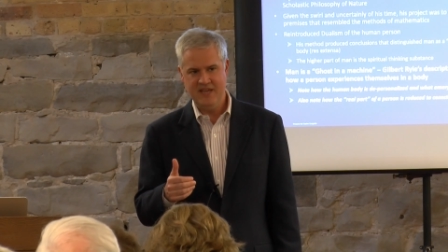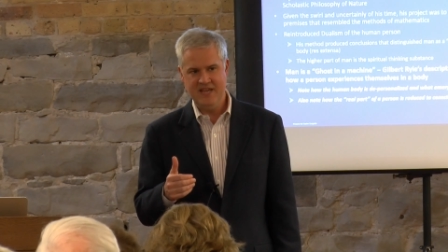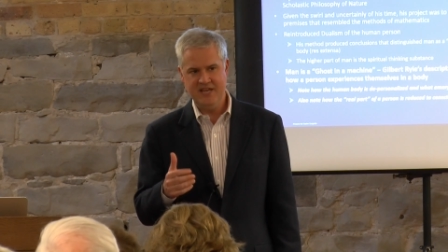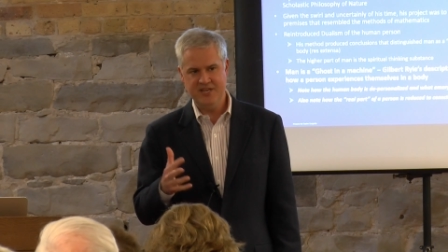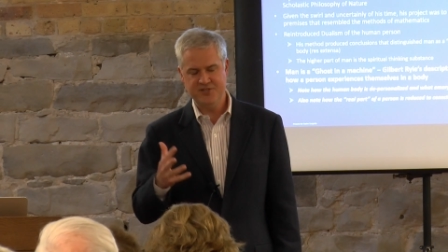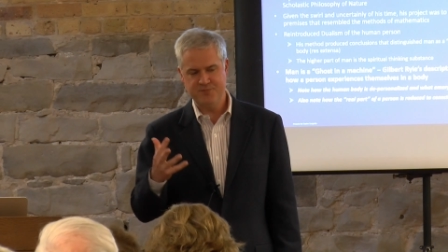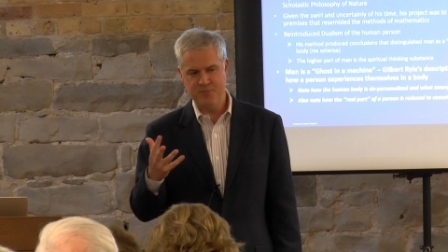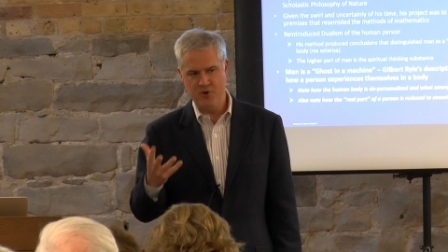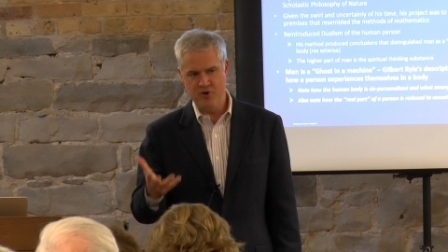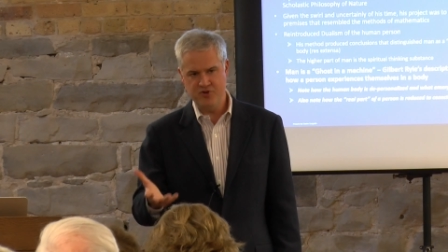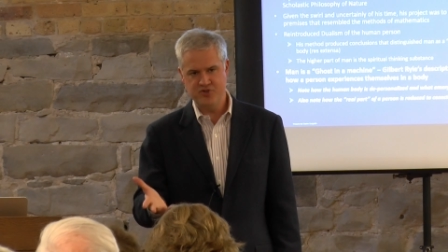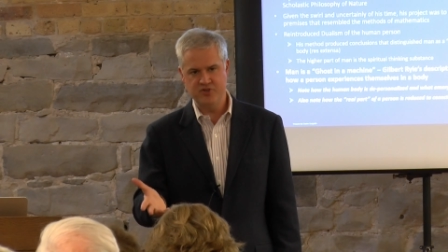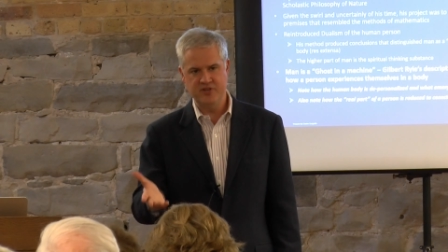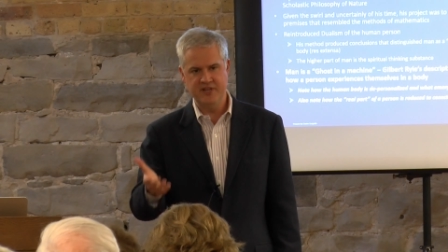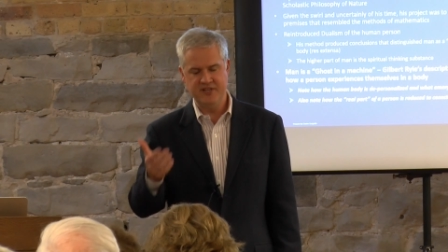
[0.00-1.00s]
He
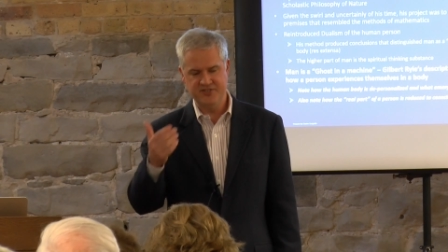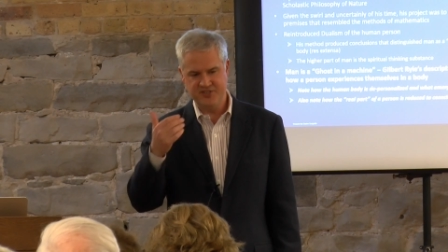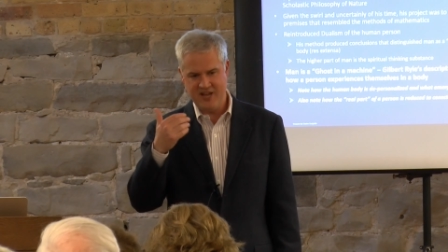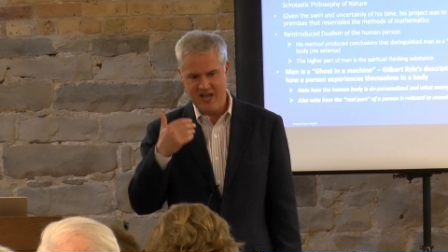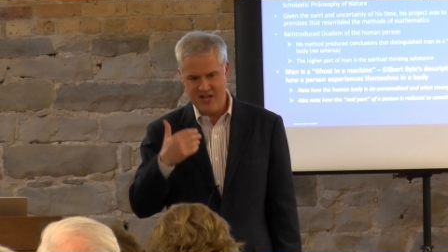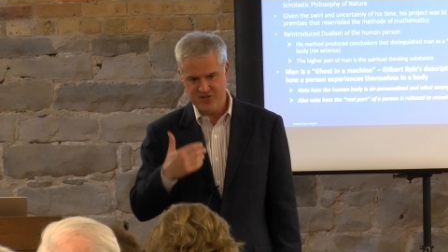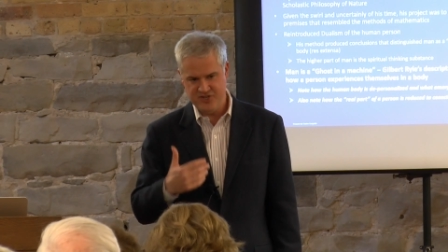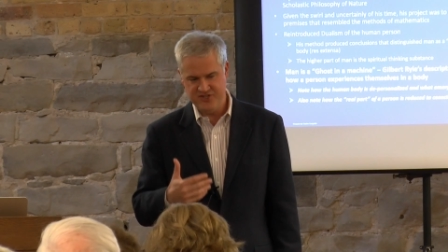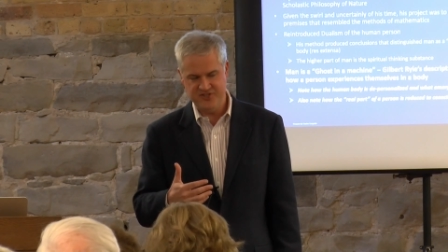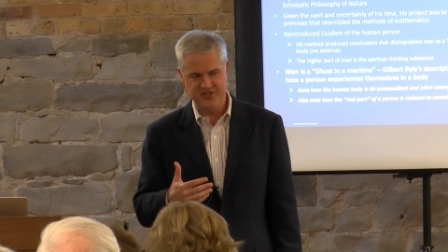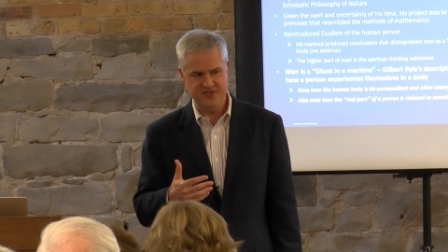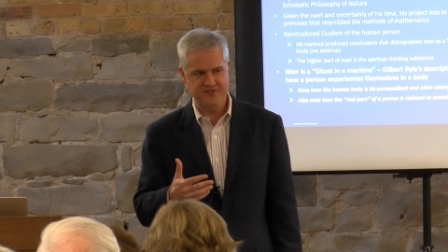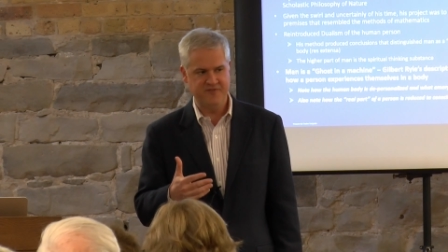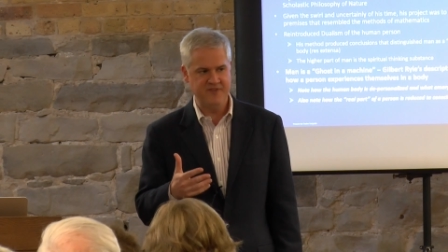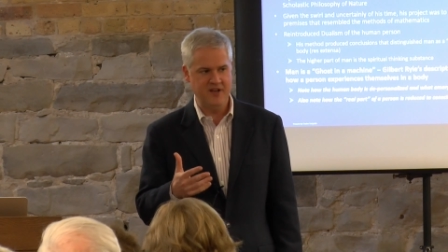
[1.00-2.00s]
spiritually in his
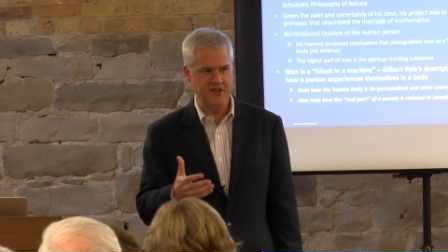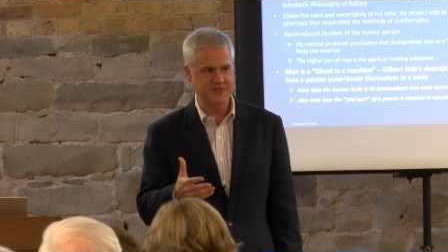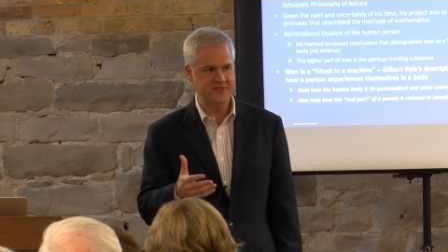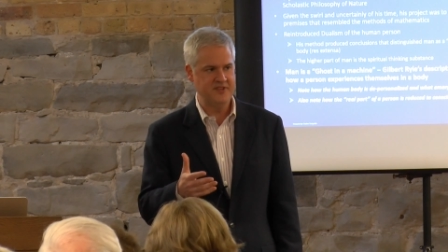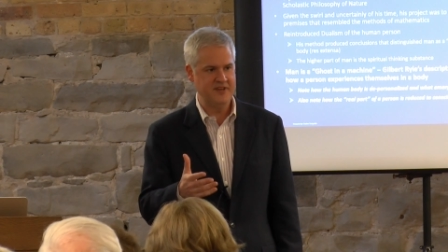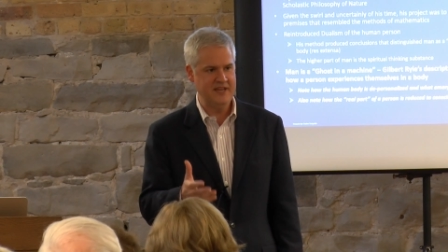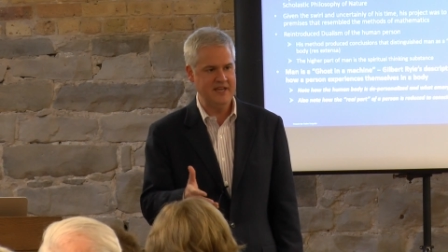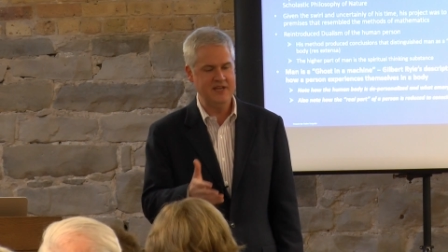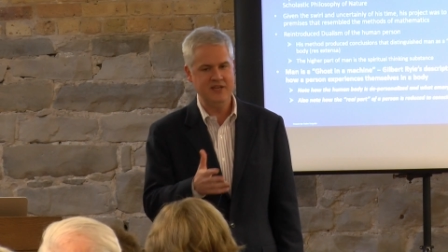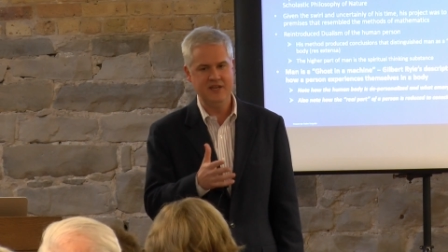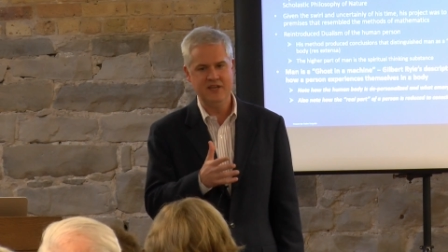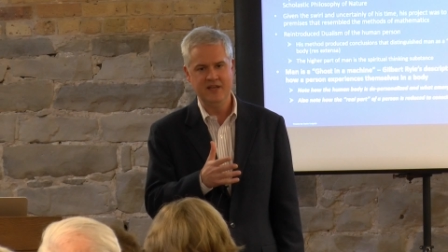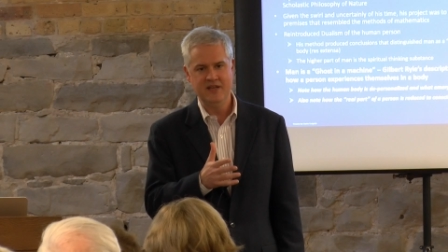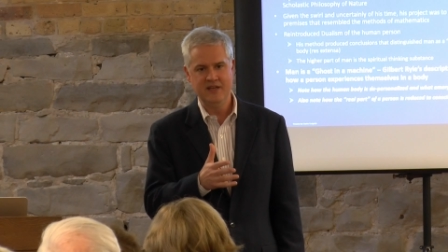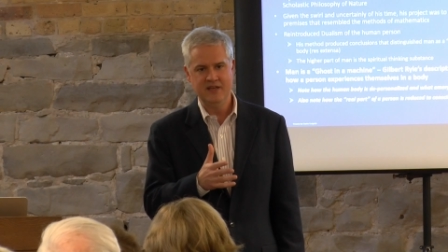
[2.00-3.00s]
consciousness felt that
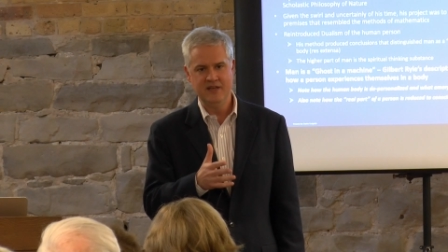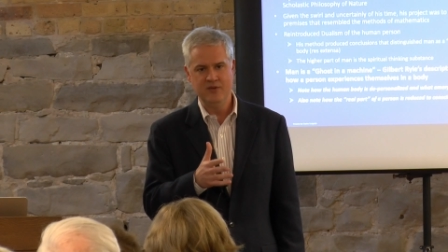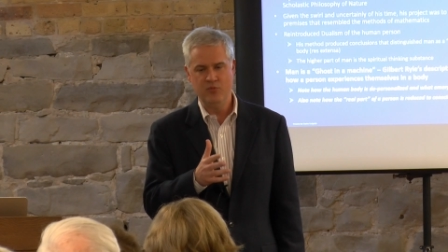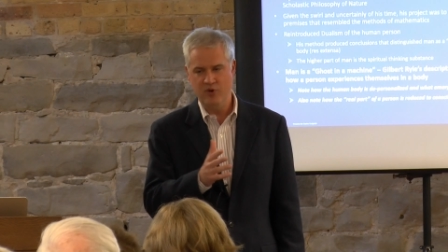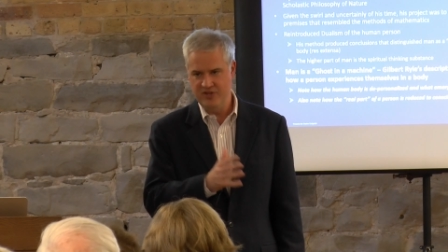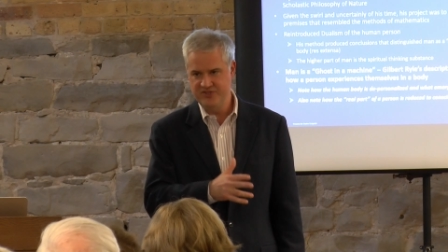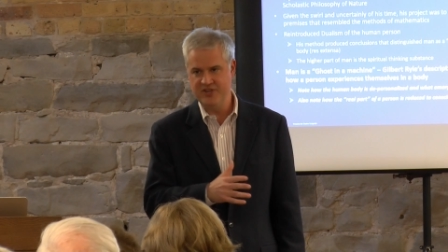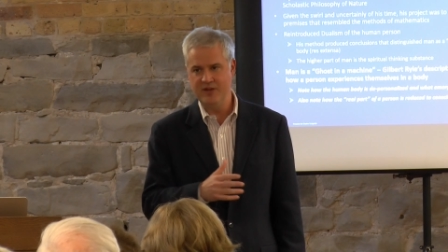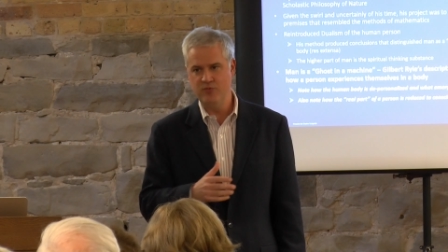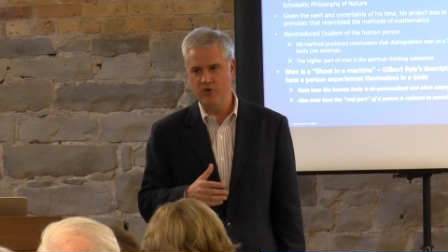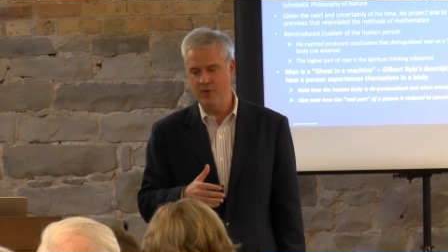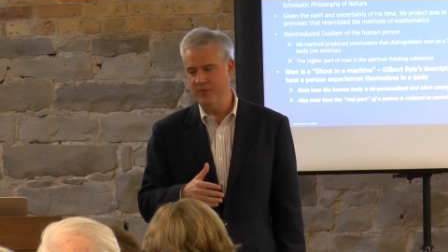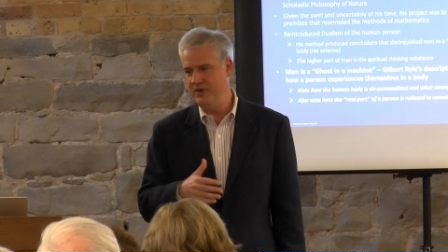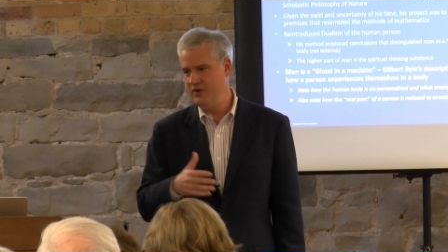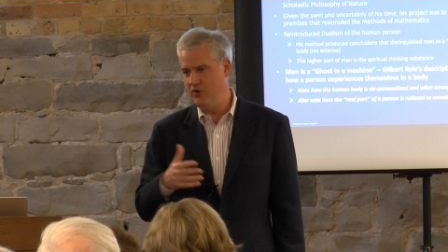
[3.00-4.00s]
he was a
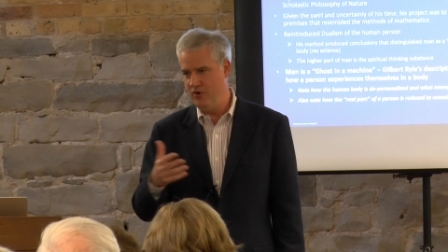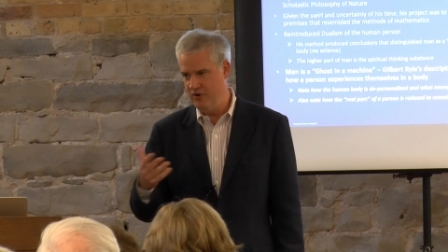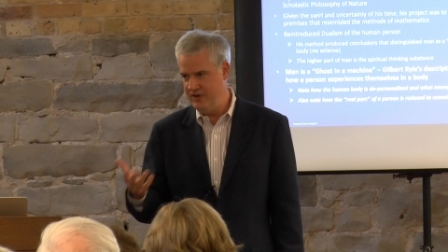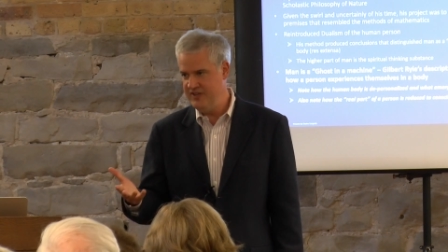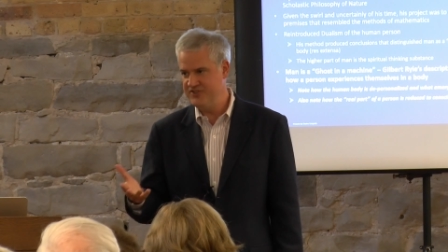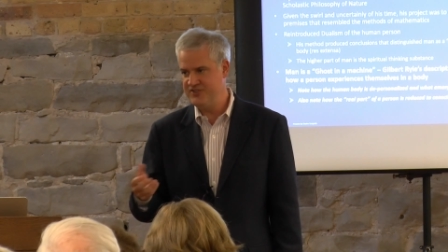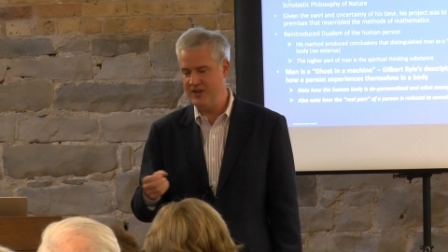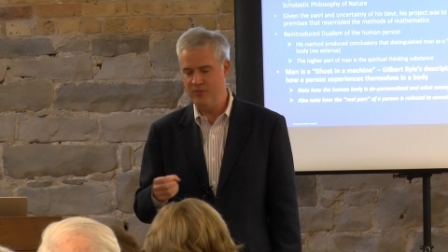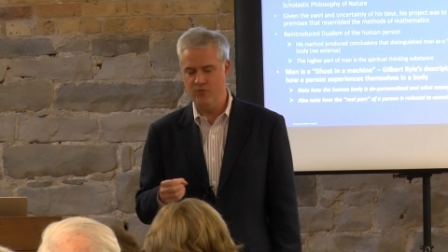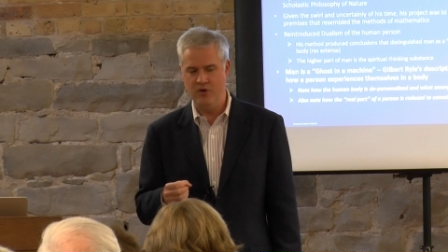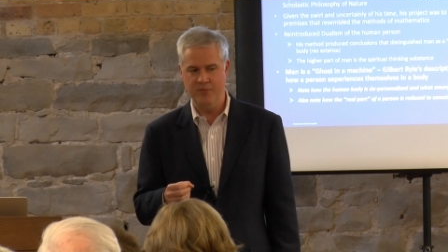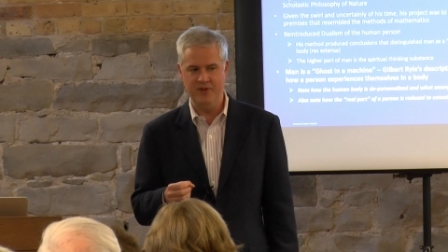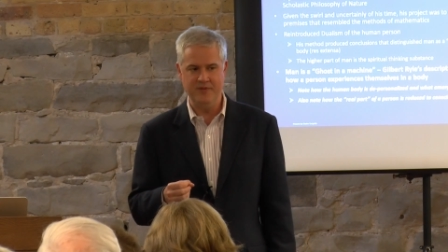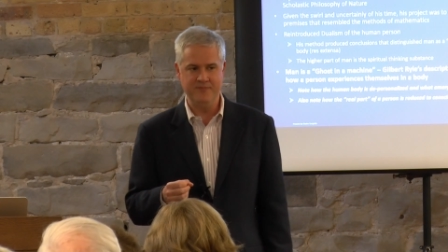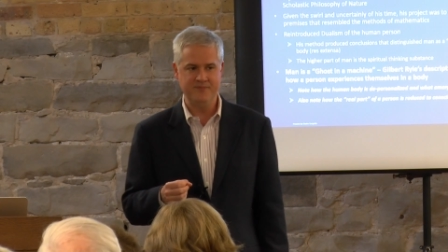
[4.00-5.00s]
woman or is a
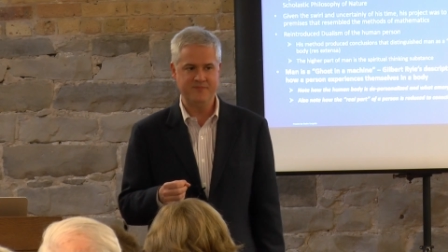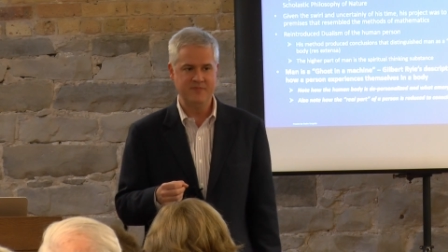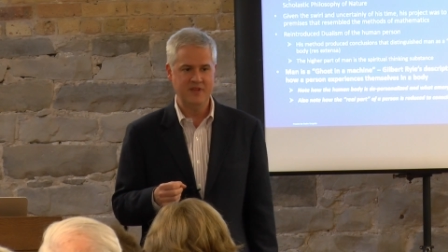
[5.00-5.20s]
woman.